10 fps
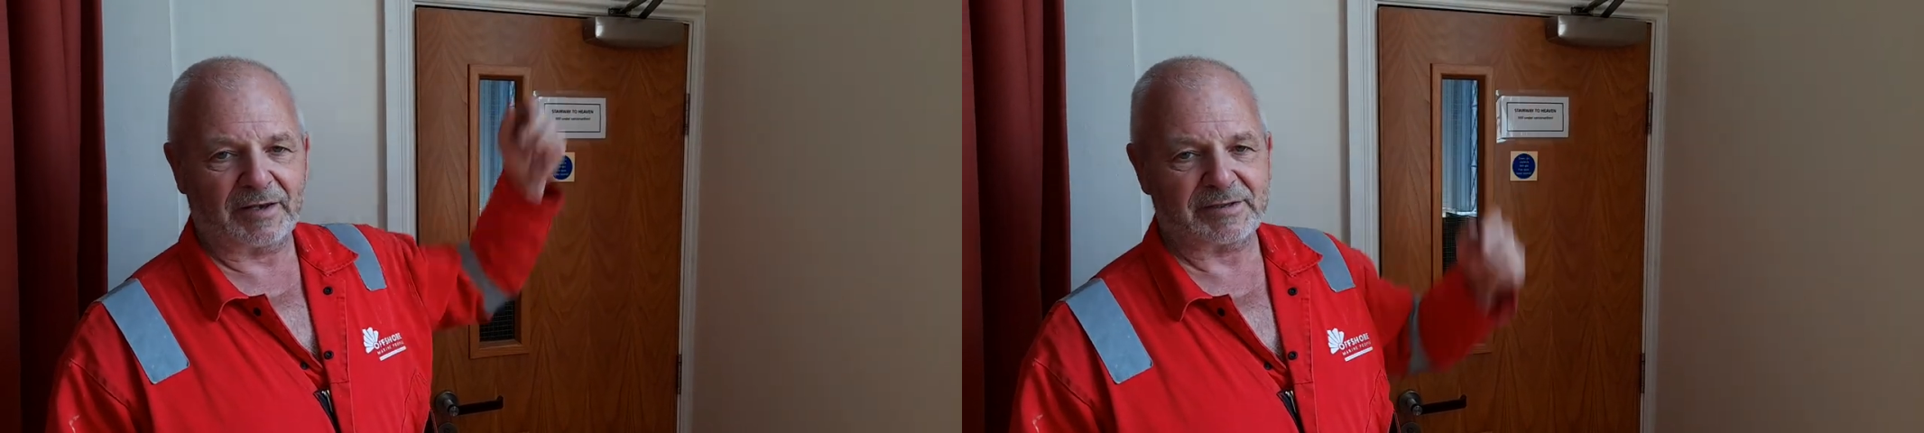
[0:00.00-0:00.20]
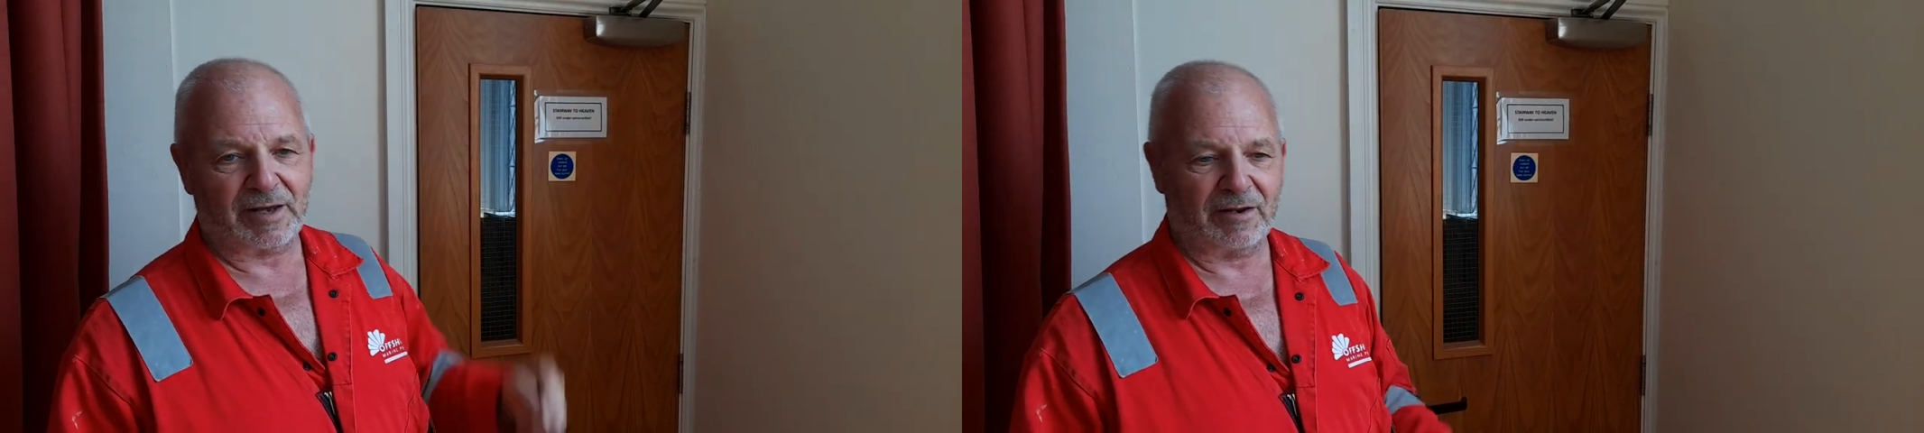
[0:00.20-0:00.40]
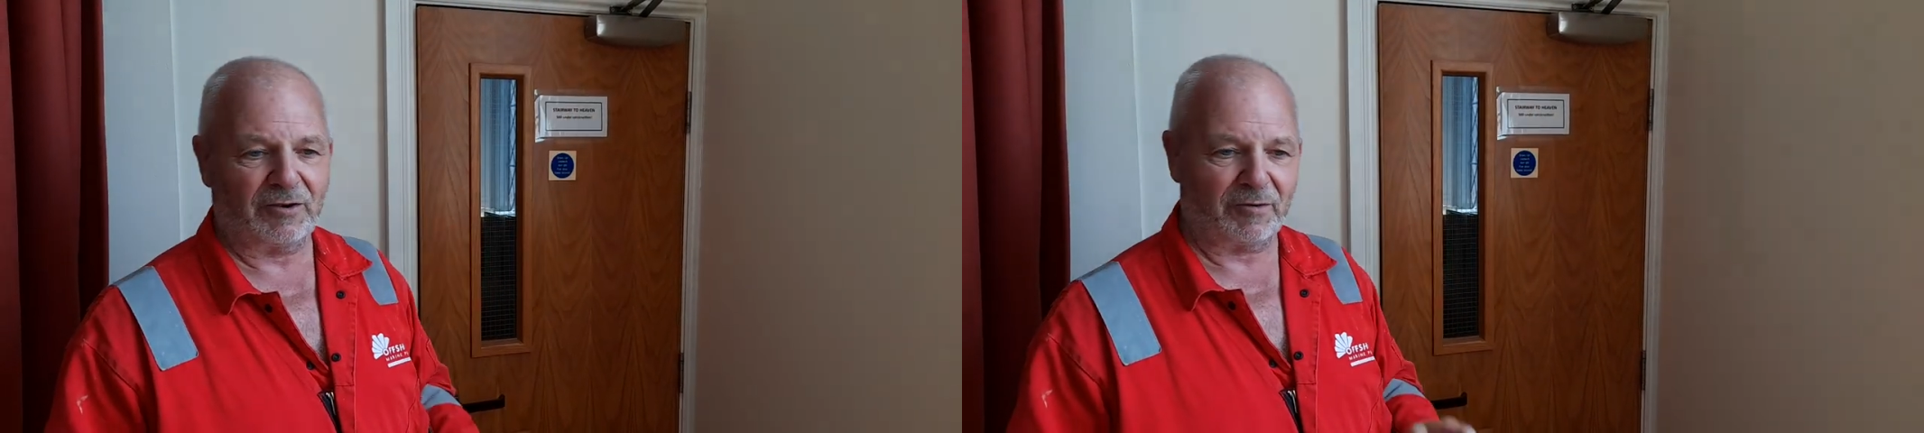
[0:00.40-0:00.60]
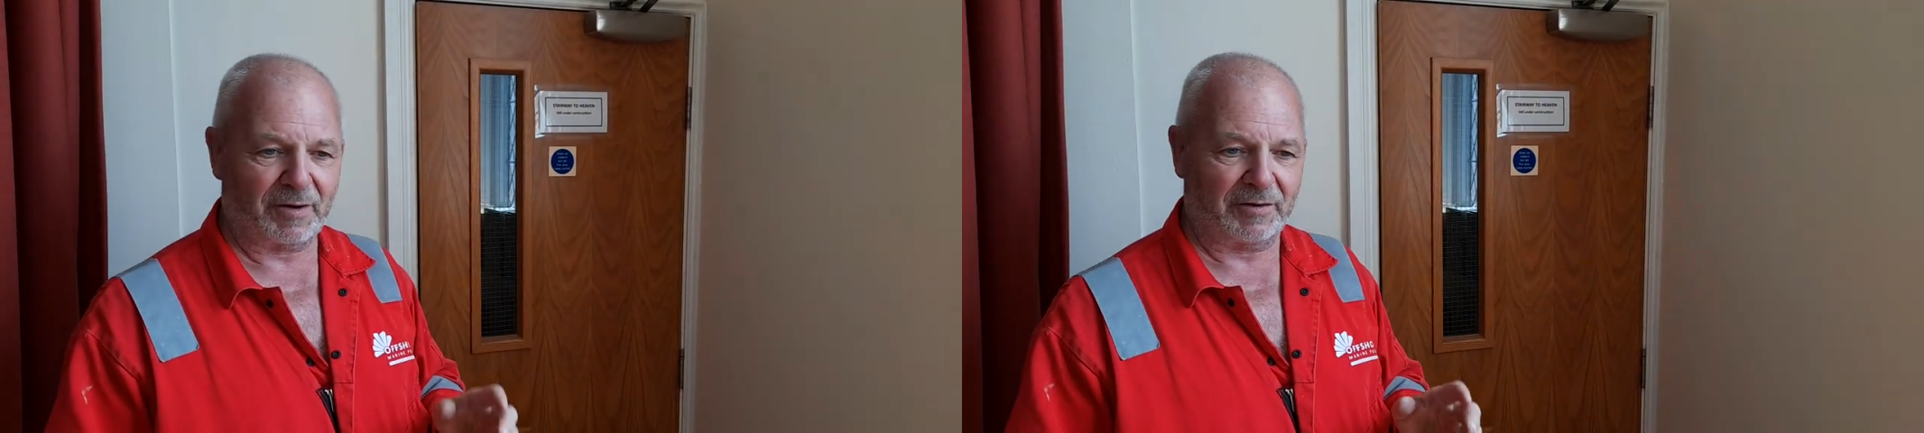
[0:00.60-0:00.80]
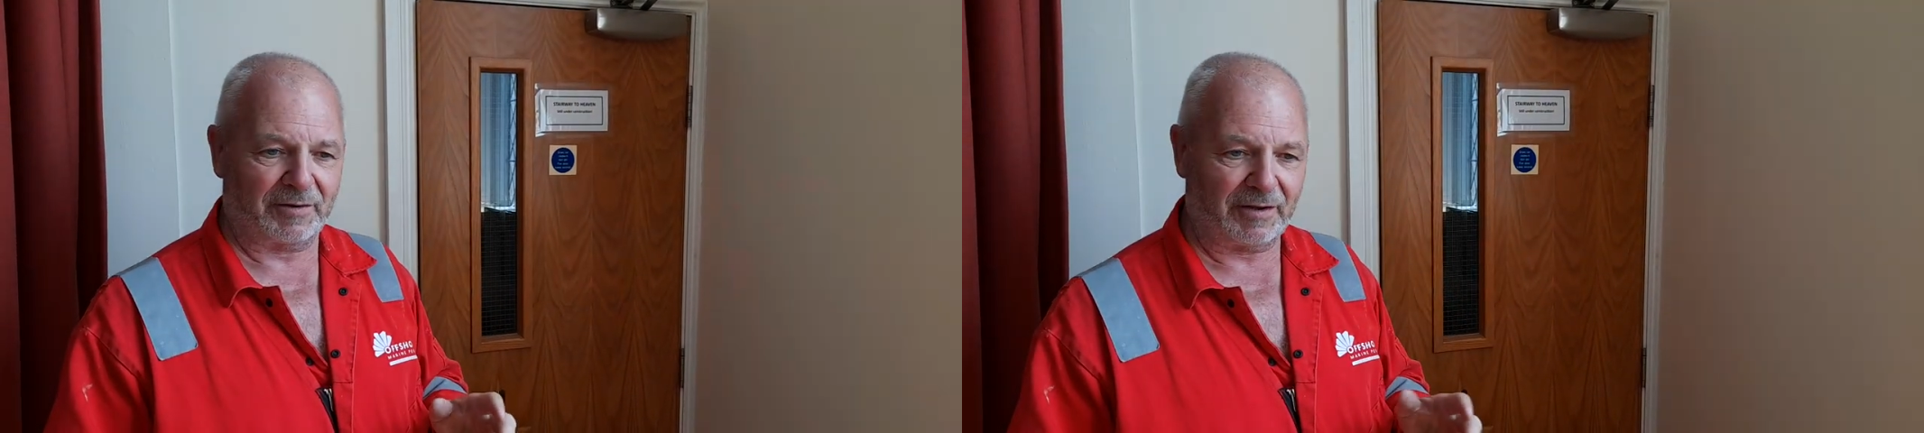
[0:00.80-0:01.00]
telling you
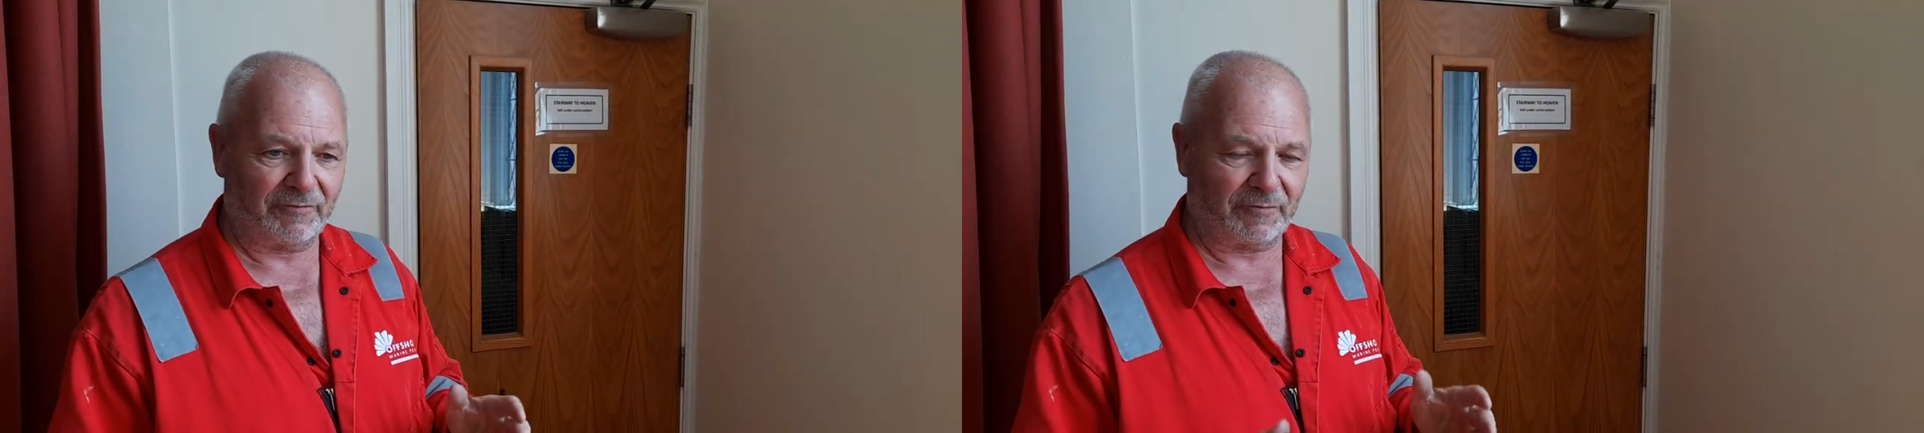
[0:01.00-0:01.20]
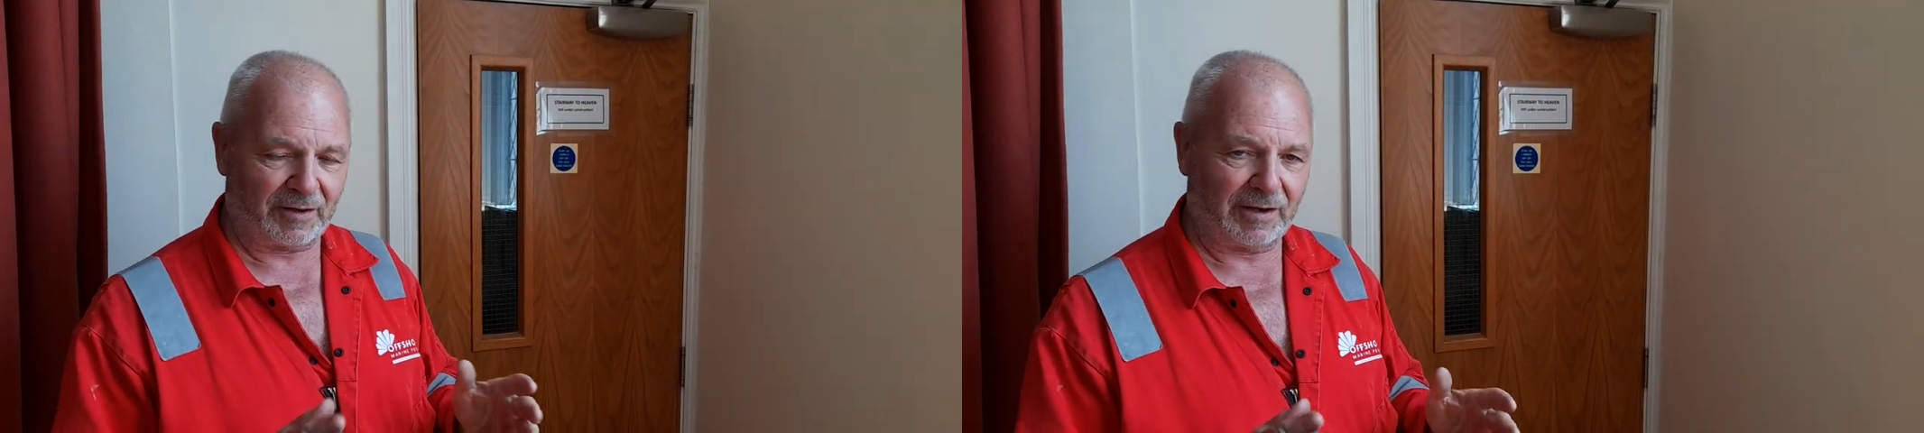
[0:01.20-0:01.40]
about the different